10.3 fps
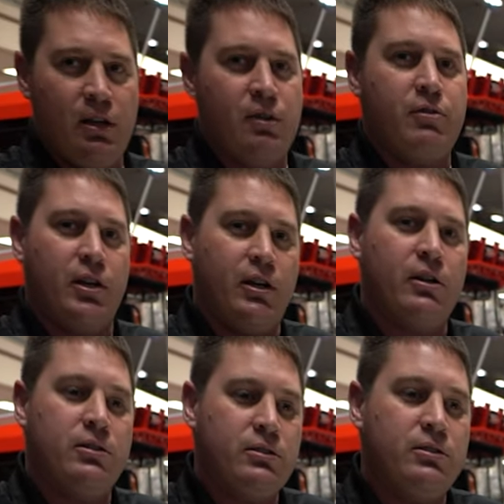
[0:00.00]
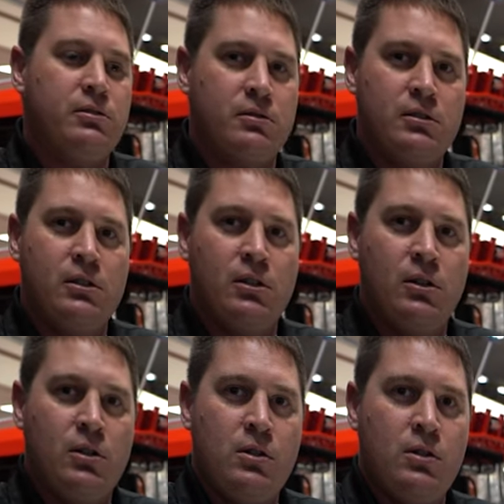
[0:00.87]
in, in within the
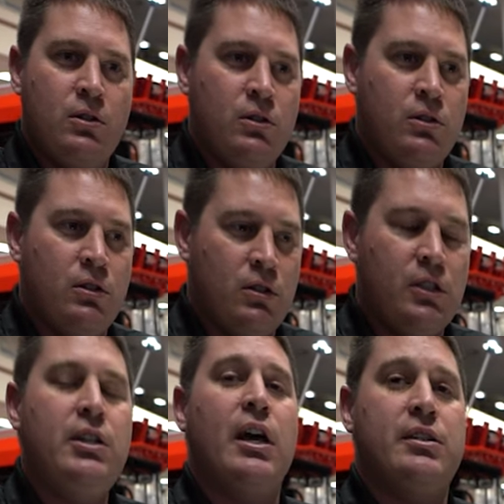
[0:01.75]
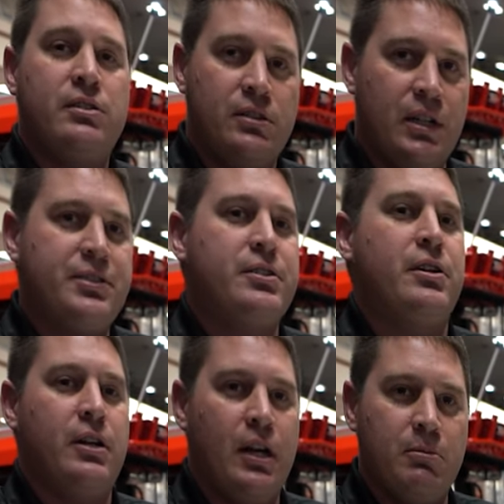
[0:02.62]
business now. Uh, it's really
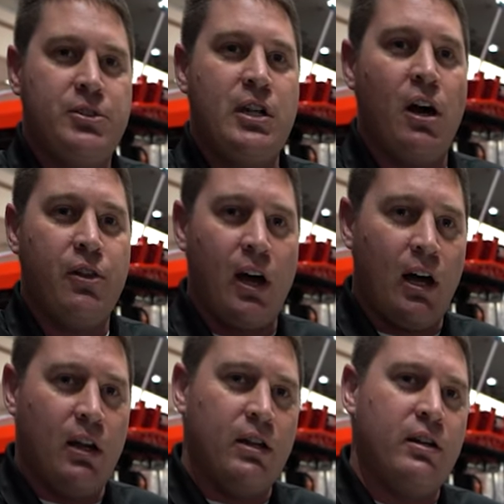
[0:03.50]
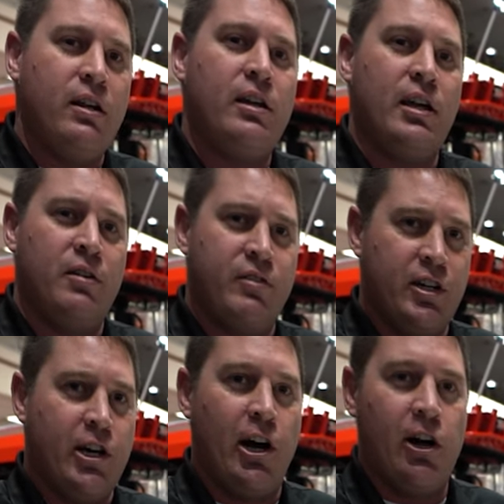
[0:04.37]
exciting. It's really it's great to
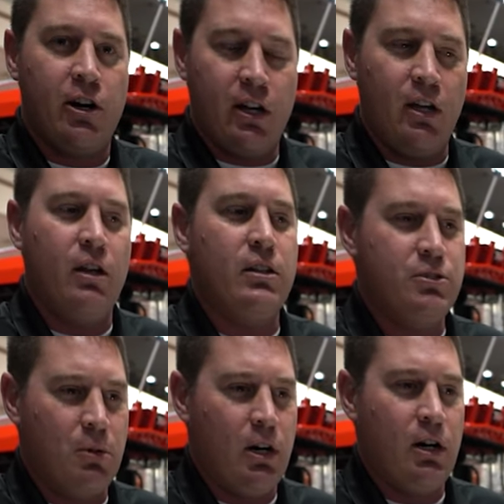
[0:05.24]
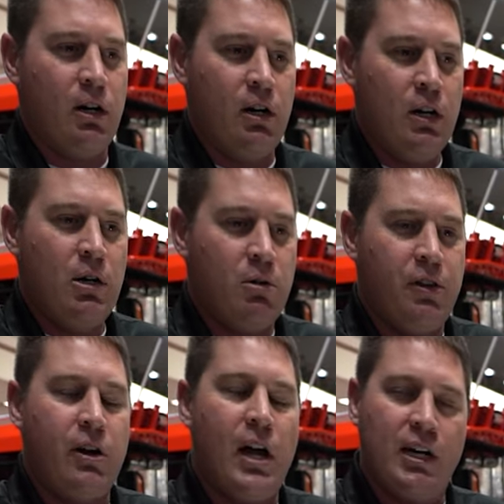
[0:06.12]
kind of step back and go, yeah, this is
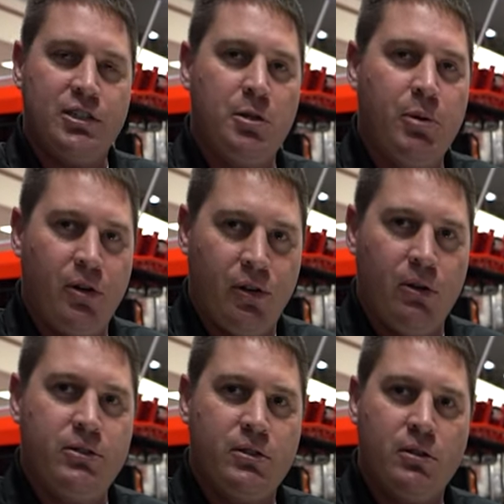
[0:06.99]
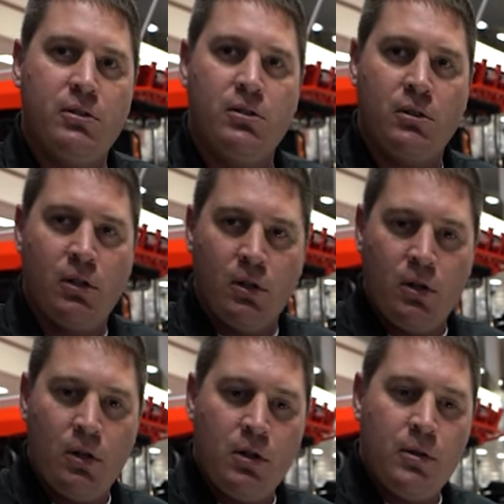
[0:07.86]
this is the way I wanted it to be.
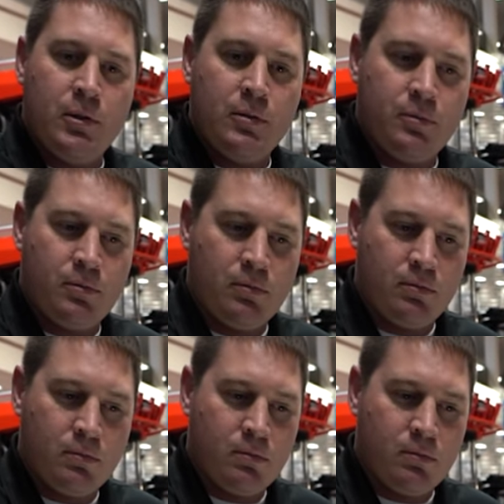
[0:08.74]
I wanted it to be,